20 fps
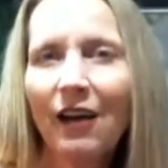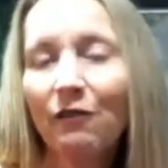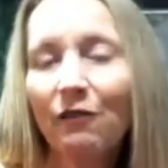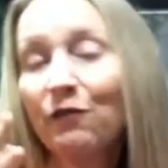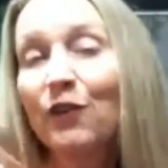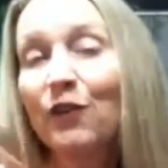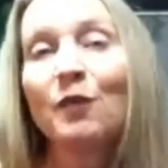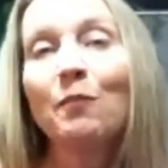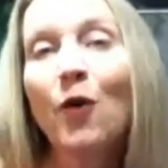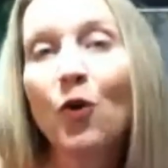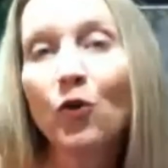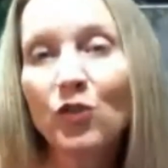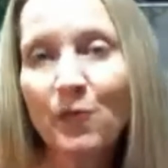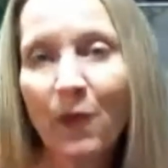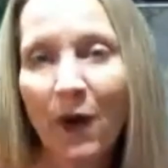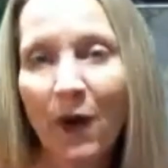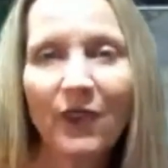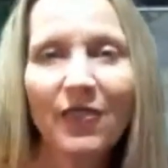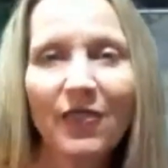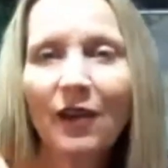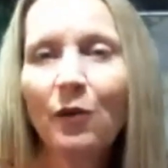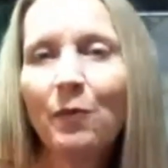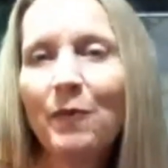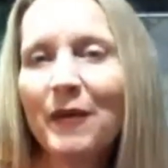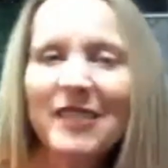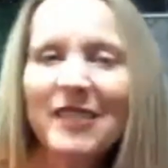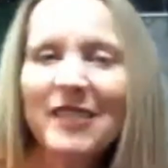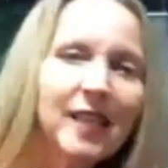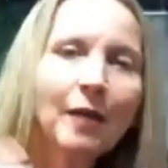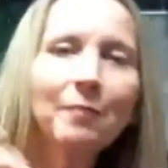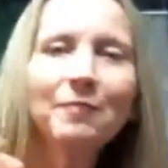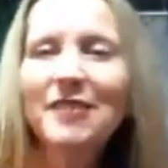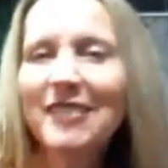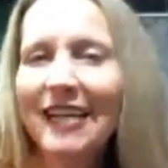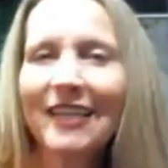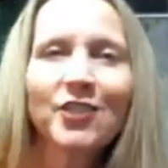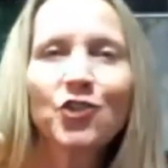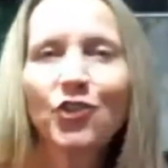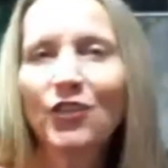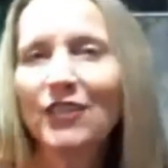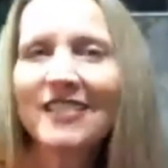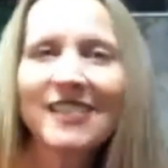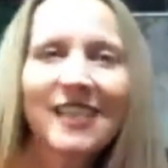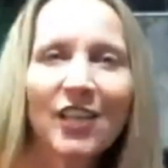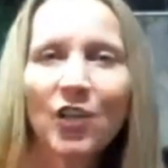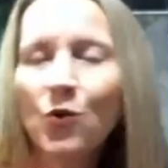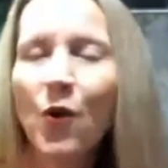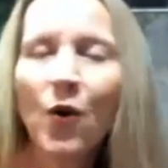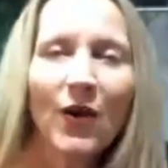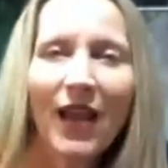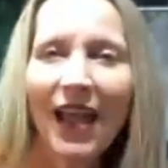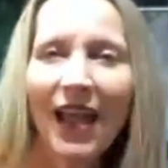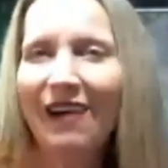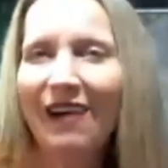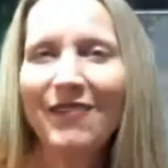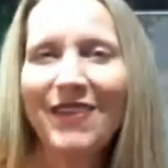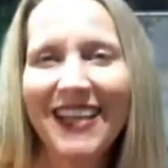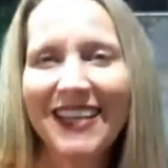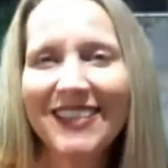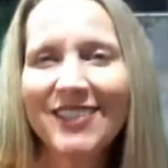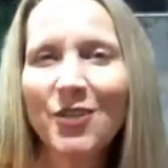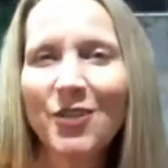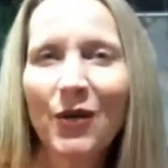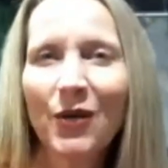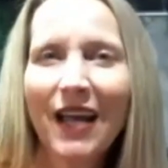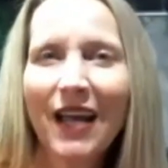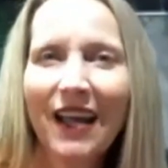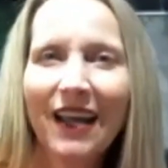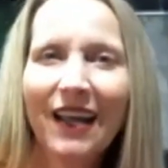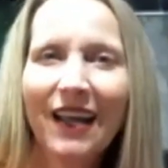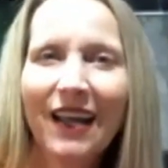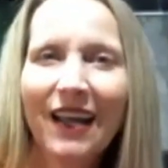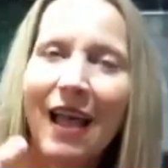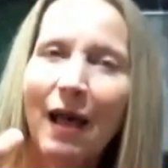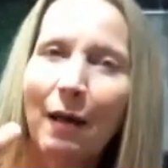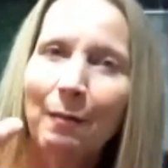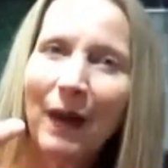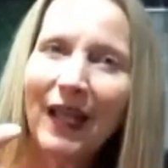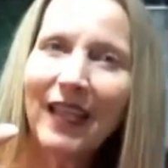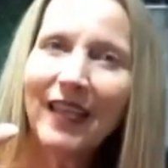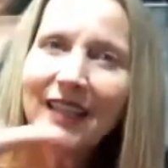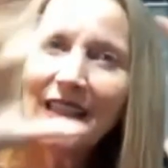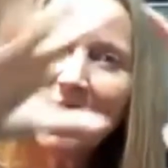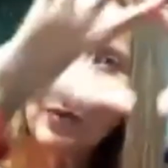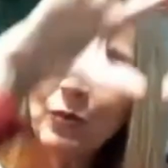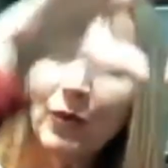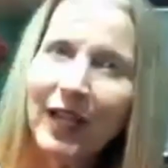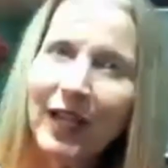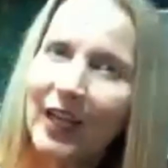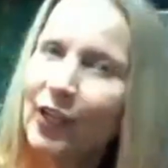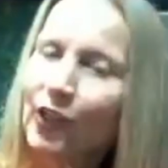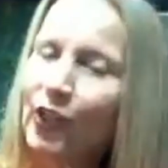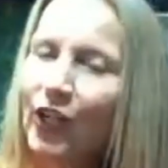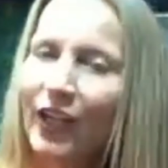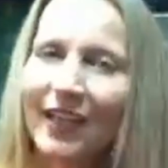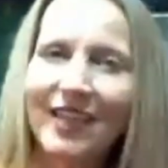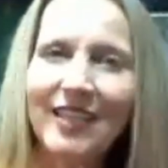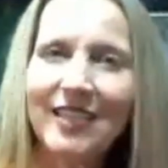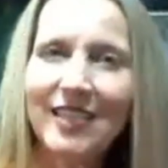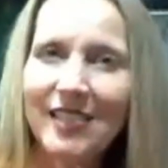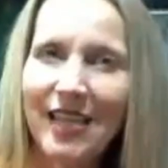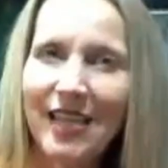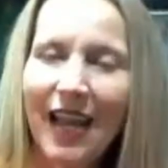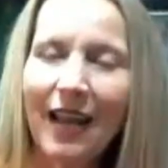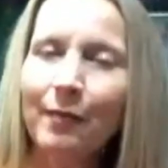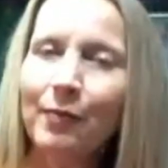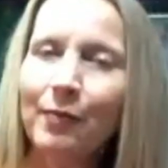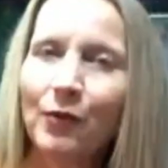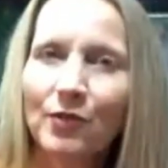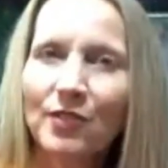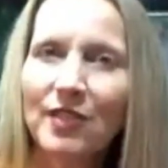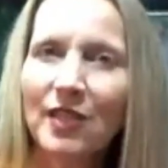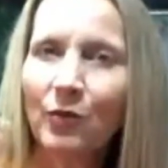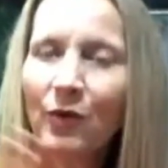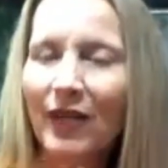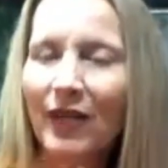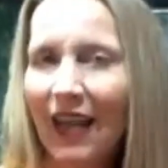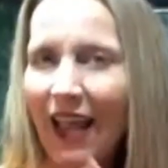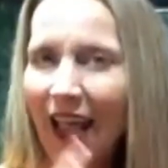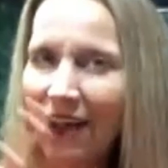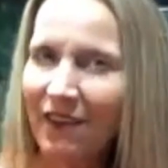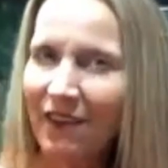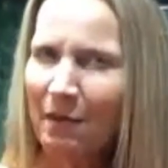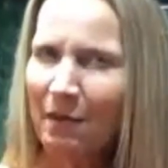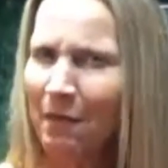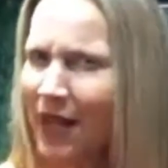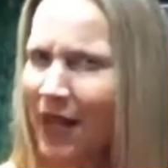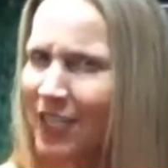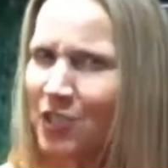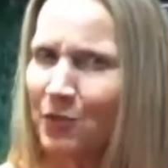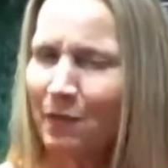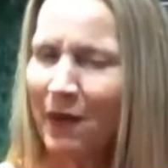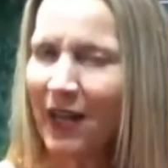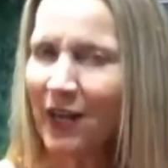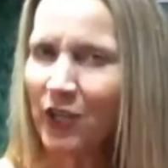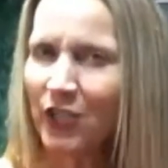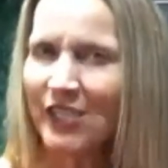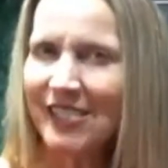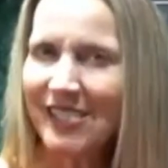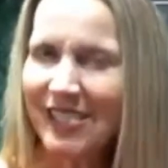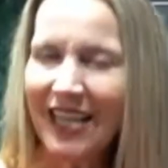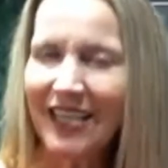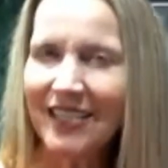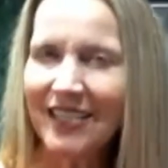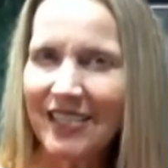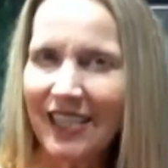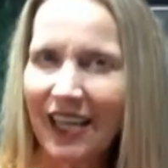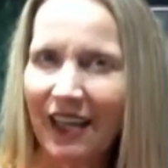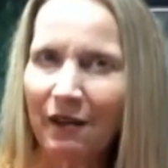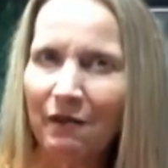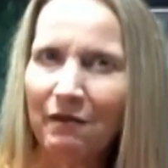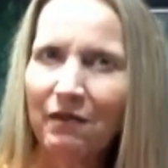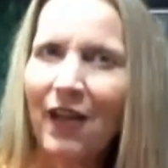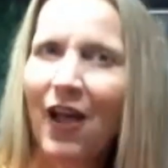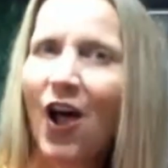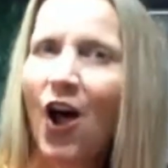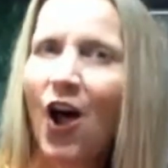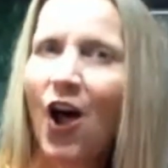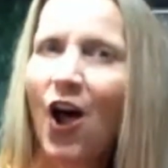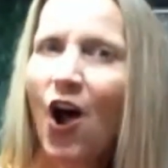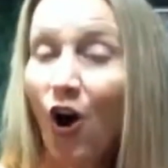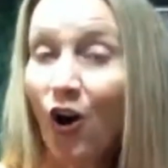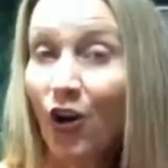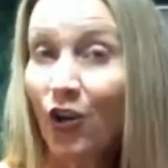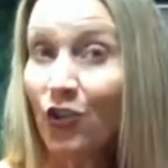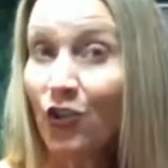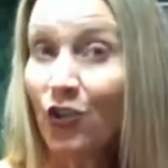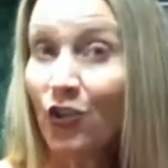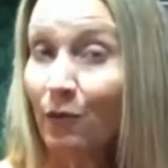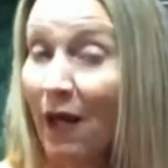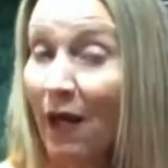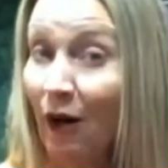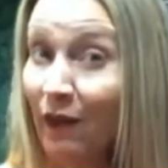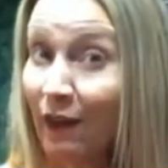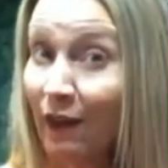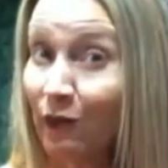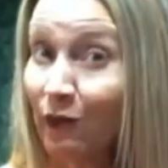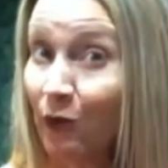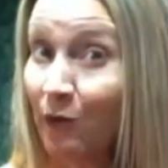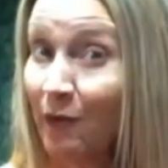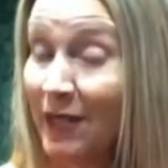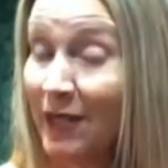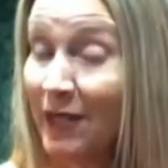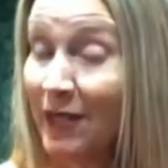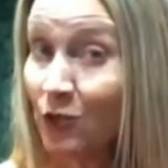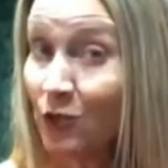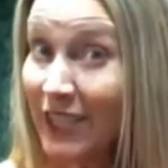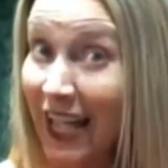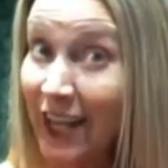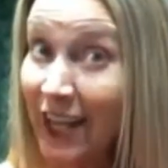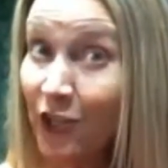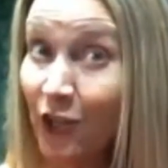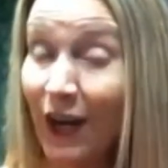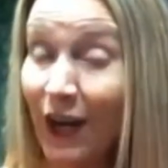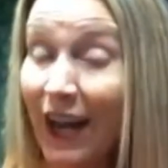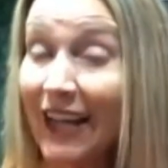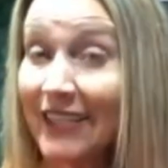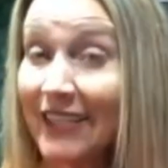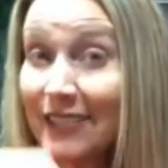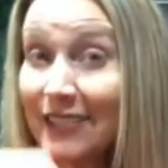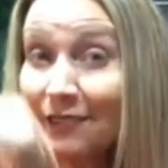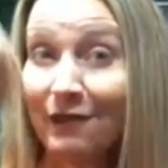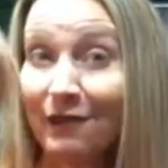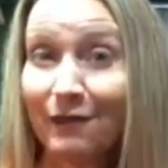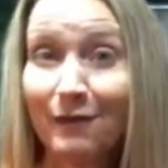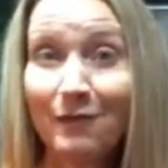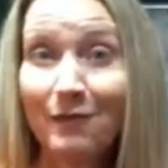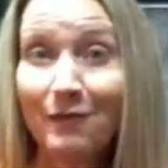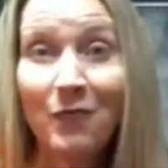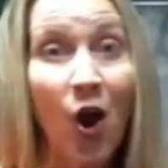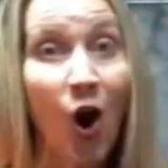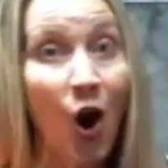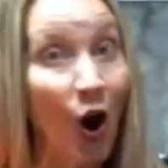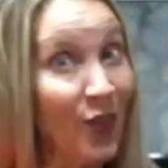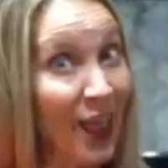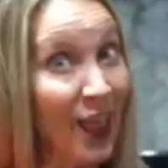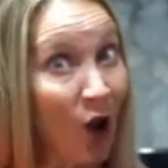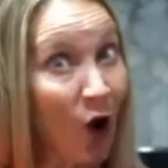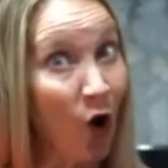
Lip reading: For the most part, there'll be some sections that you won't have, and that's okay. But then we're going to look at these tables and we're going to have a much better sense of, are your pelvic floor muscles underactive? Are they